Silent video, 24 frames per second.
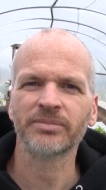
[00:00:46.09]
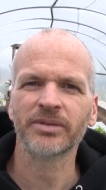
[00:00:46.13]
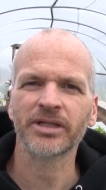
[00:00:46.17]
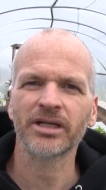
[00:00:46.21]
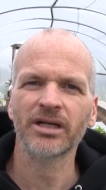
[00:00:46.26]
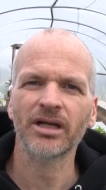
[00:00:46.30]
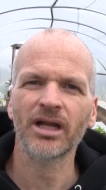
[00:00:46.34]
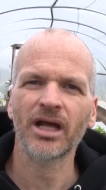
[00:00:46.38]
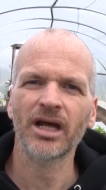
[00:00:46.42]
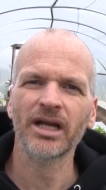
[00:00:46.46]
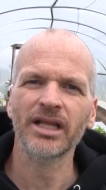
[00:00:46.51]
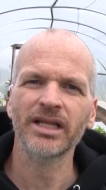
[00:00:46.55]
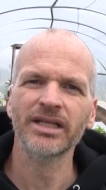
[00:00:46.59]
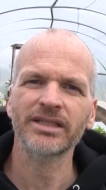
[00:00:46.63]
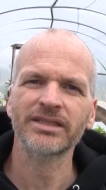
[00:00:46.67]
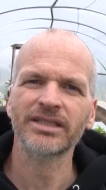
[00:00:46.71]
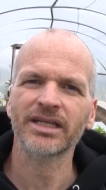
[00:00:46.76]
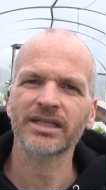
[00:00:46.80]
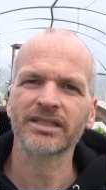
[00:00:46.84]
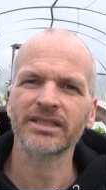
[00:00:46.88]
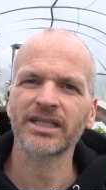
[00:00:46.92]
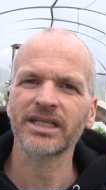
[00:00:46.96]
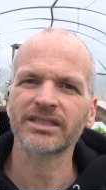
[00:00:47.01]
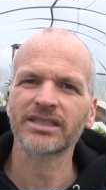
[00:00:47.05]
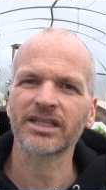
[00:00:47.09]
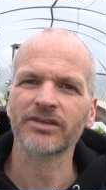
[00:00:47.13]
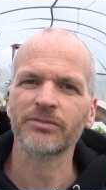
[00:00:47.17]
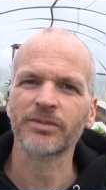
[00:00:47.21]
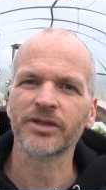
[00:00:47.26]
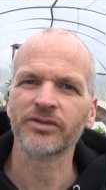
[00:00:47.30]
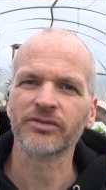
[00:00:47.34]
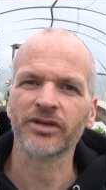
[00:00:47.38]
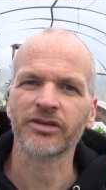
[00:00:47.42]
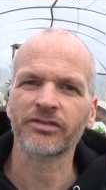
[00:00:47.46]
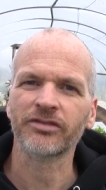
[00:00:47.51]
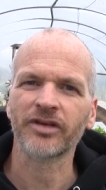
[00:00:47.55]
but a lot of the techniques have
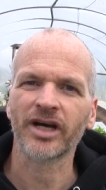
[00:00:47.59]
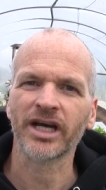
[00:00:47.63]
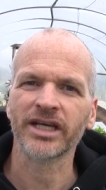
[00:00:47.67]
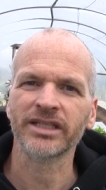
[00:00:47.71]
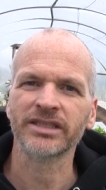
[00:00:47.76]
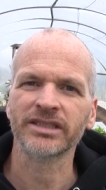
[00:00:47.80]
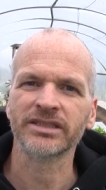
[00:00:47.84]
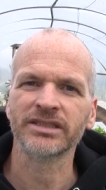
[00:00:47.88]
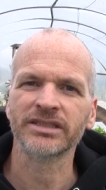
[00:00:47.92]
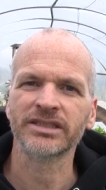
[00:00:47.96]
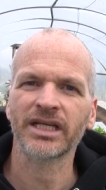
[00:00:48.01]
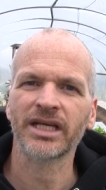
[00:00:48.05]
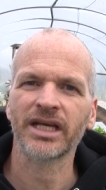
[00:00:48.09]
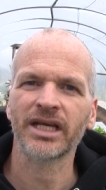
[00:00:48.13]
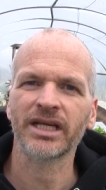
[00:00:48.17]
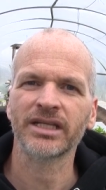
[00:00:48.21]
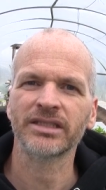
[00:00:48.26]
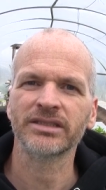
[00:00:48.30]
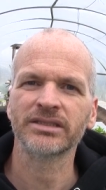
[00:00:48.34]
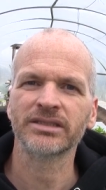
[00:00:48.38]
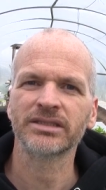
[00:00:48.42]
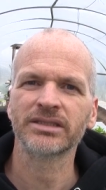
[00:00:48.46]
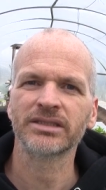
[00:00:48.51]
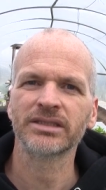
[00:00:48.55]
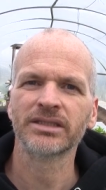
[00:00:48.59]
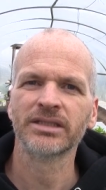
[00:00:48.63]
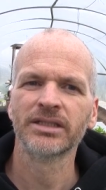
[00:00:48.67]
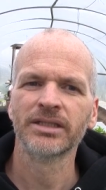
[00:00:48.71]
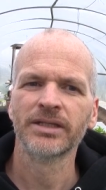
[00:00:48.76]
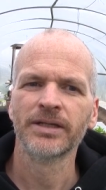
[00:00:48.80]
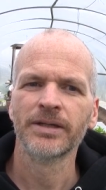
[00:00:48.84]
been refined and changed.